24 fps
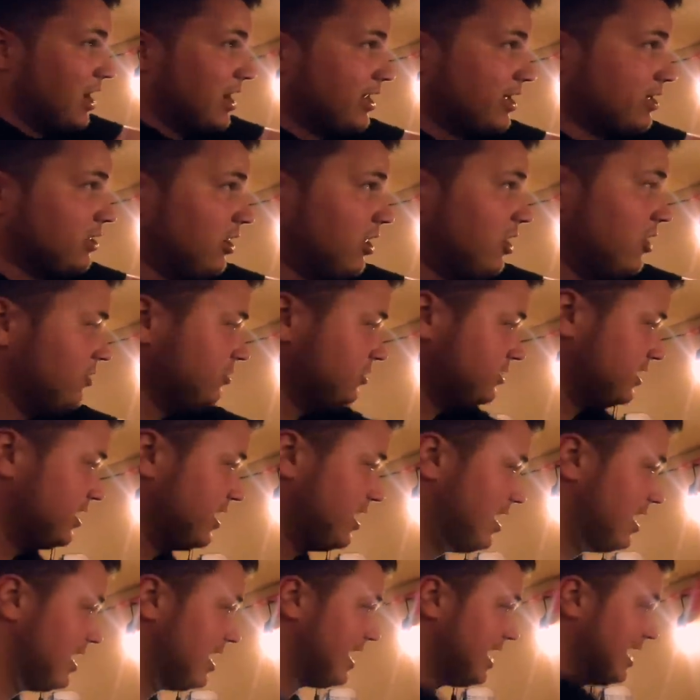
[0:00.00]
got it closed
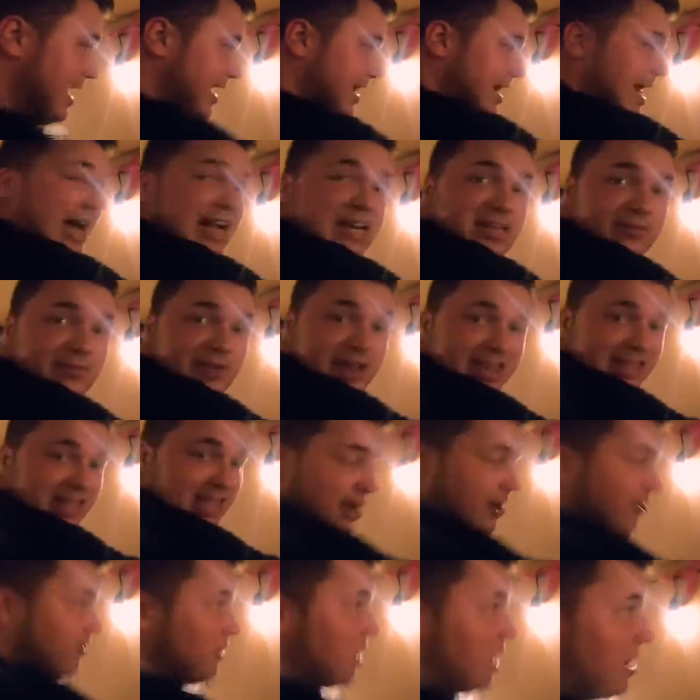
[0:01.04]
and activating
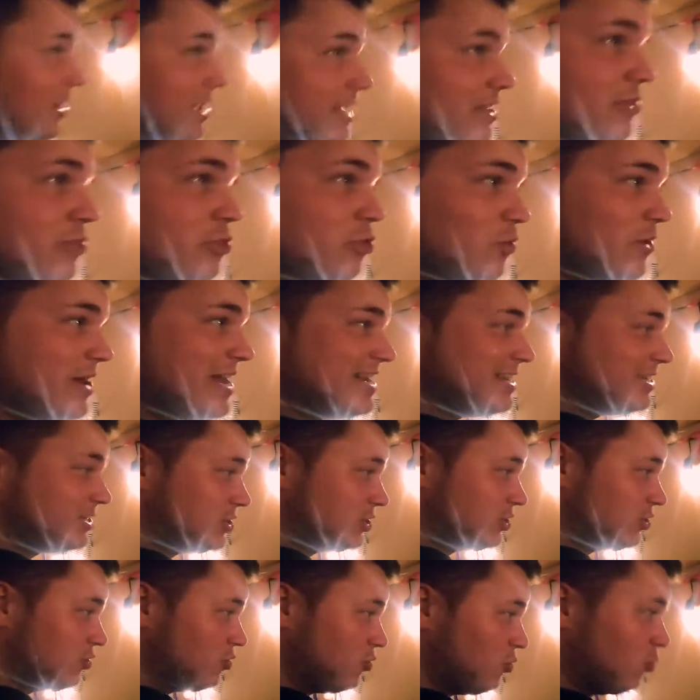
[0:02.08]
the airlock in three,
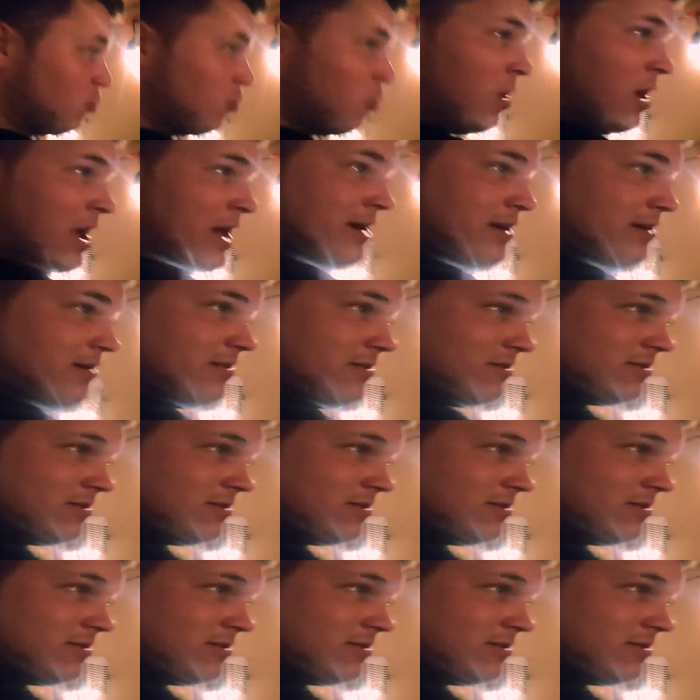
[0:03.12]
two, one.